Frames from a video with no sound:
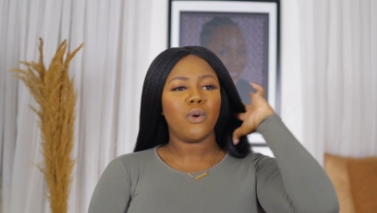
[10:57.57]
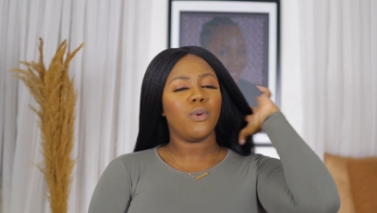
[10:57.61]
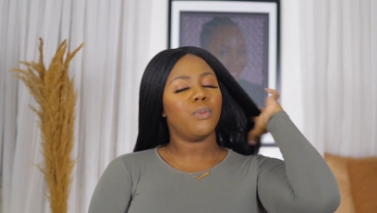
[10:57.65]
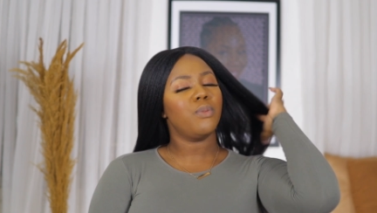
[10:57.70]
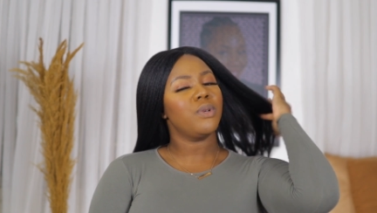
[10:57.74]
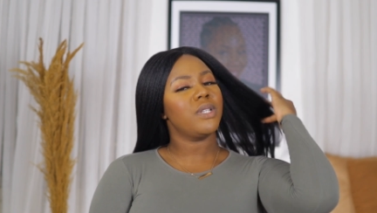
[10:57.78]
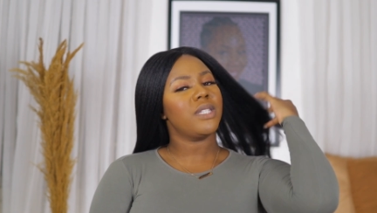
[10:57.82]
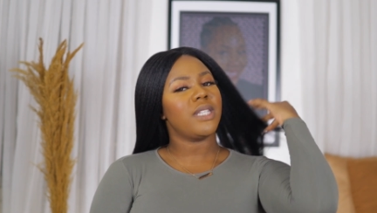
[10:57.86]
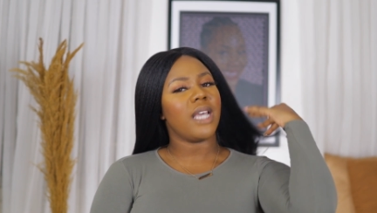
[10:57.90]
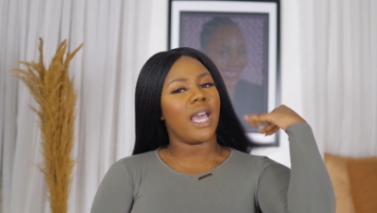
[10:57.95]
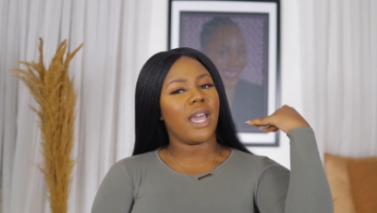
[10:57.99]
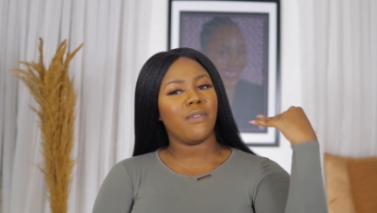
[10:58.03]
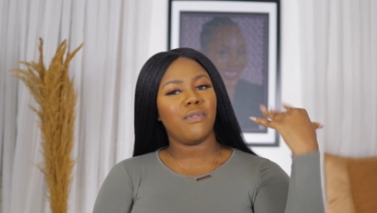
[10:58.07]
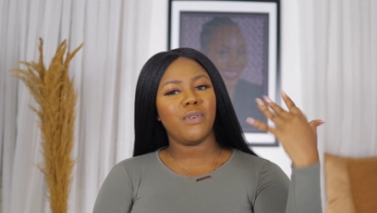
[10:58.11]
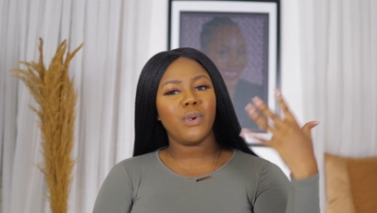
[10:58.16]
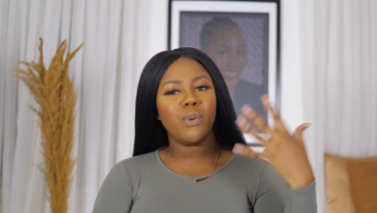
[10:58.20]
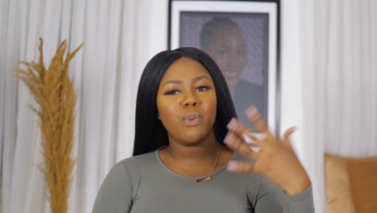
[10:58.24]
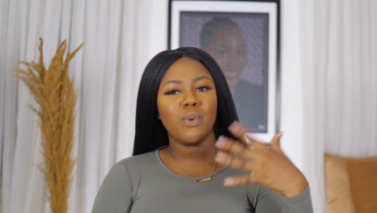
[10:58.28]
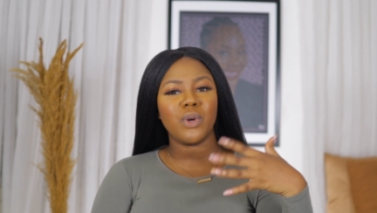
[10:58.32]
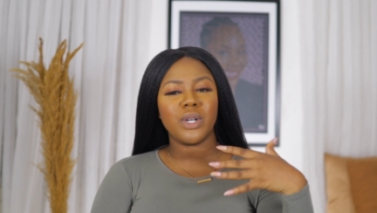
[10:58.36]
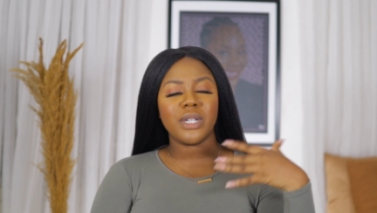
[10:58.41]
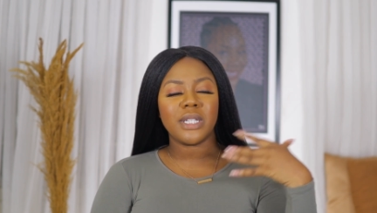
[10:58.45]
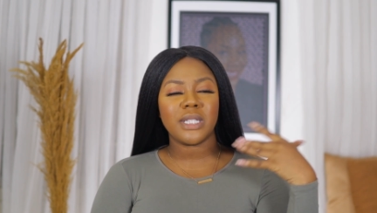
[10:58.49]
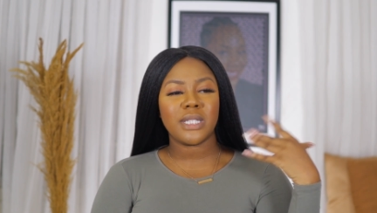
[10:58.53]
almost
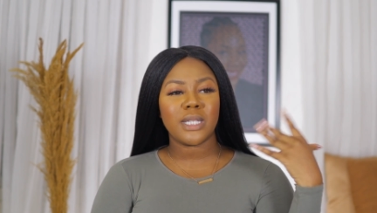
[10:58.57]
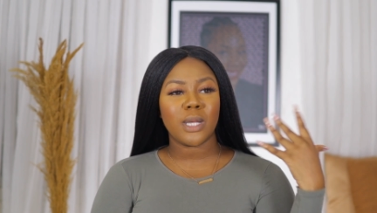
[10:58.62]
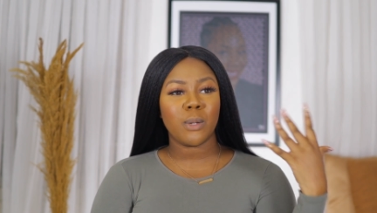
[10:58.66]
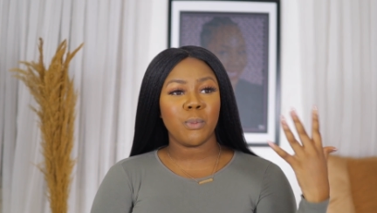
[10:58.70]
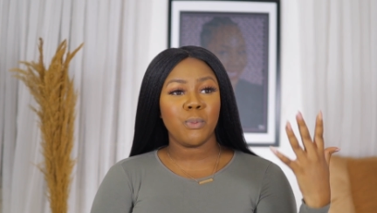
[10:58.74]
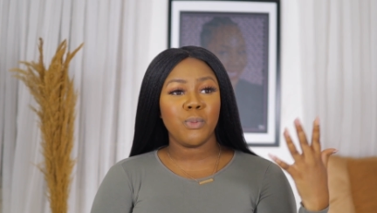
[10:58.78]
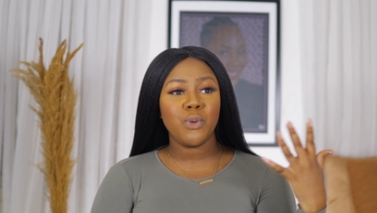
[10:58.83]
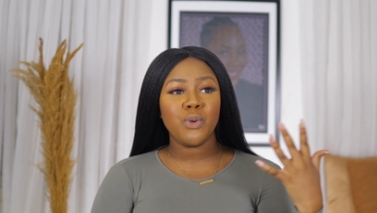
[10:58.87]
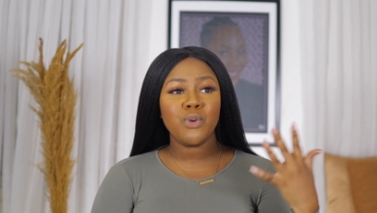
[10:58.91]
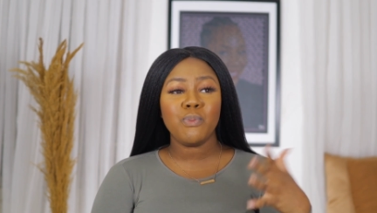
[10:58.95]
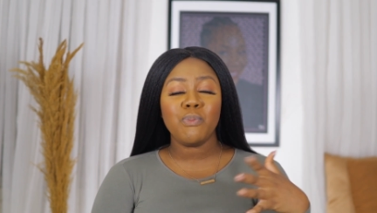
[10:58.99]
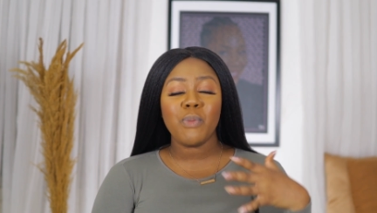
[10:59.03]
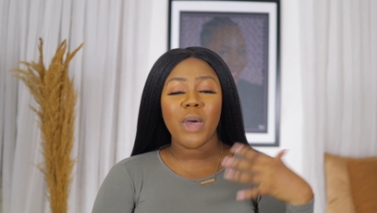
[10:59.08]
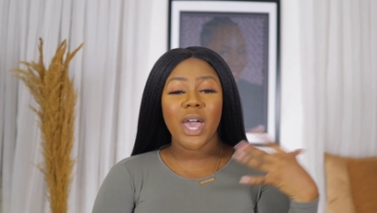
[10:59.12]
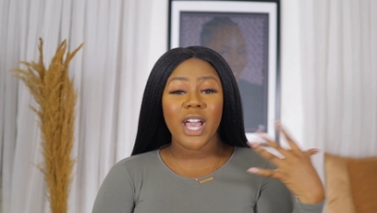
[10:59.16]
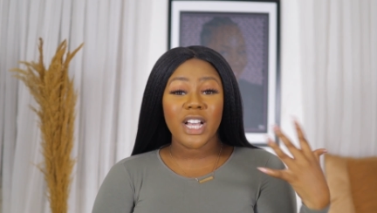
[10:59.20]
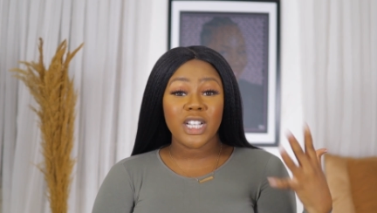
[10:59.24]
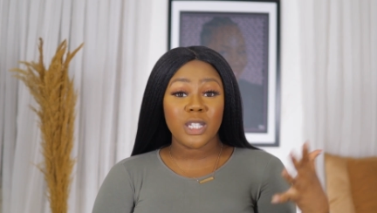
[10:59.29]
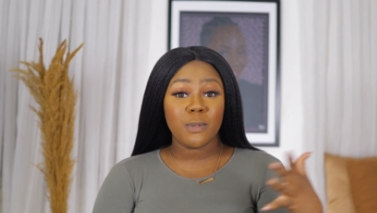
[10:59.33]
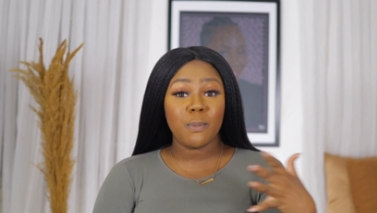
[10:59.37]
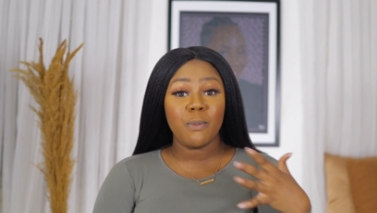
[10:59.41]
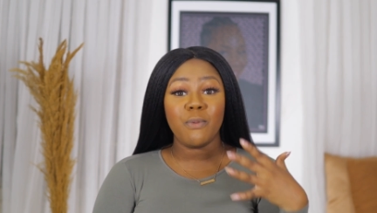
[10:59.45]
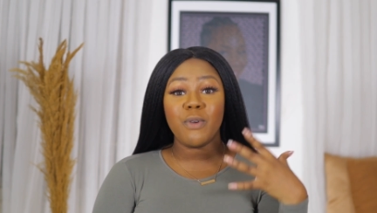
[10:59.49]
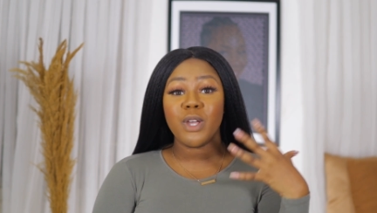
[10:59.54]
everyone is you
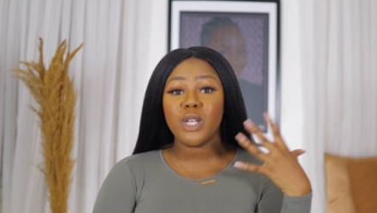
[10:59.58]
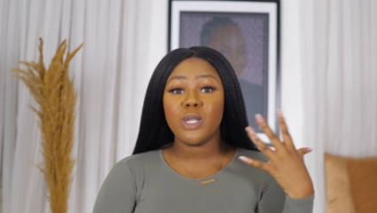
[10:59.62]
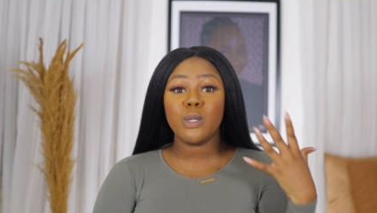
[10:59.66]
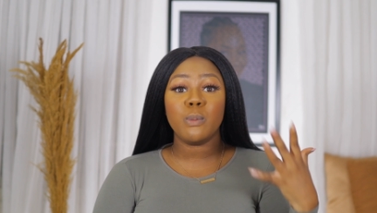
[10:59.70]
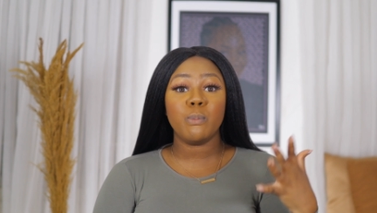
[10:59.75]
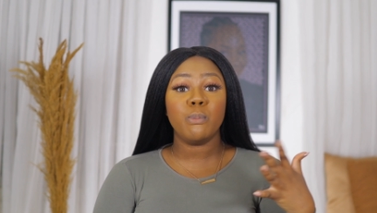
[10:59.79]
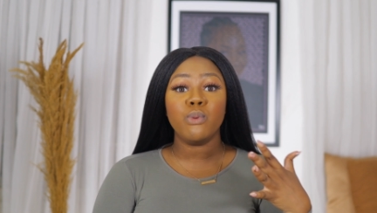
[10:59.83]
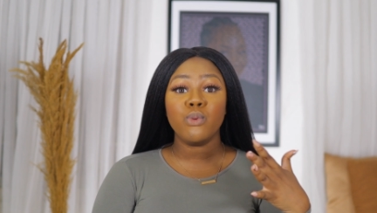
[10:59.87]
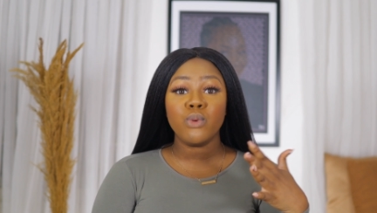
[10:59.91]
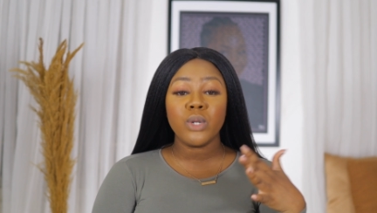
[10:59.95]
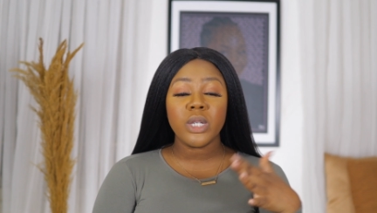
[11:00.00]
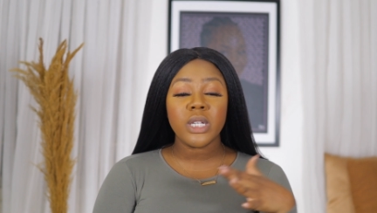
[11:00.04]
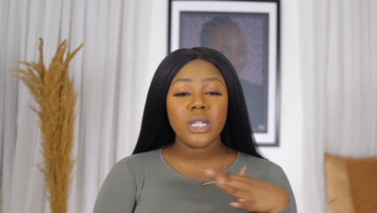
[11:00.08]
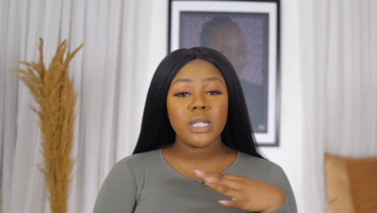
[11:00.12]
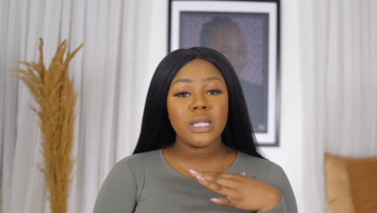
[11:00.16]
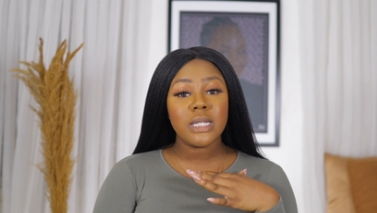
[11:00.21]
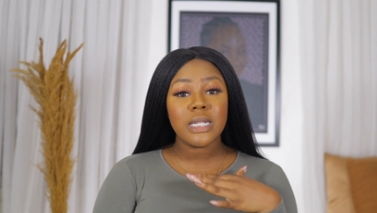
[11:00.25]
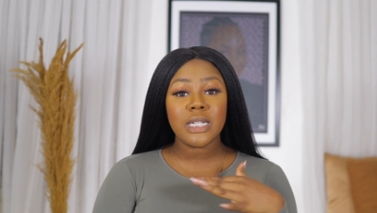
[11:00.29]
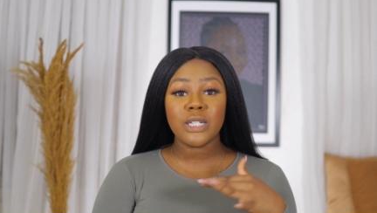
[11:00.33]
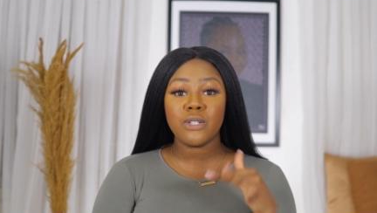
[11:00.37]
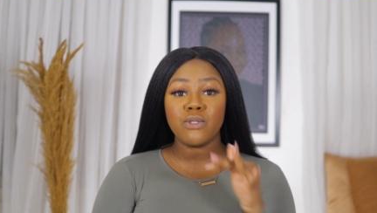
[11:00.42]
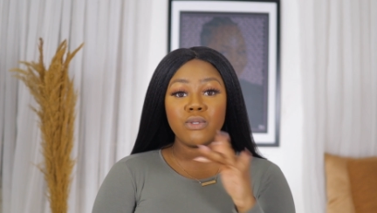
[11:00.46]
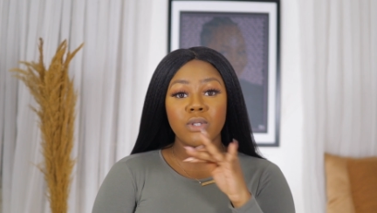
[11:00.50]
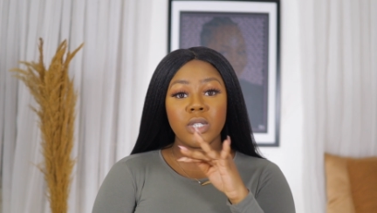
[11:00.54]
experience
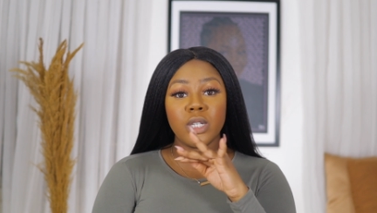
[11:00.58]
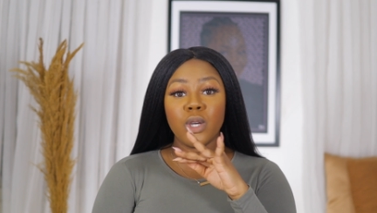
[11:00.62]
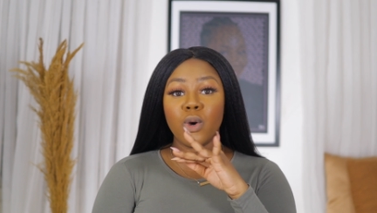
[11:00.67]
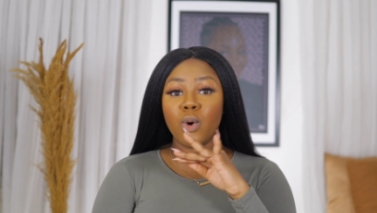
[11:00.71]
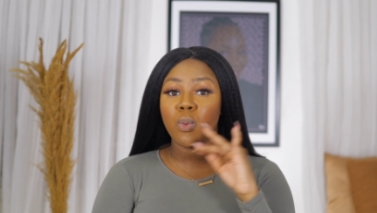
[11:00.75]
bullies literally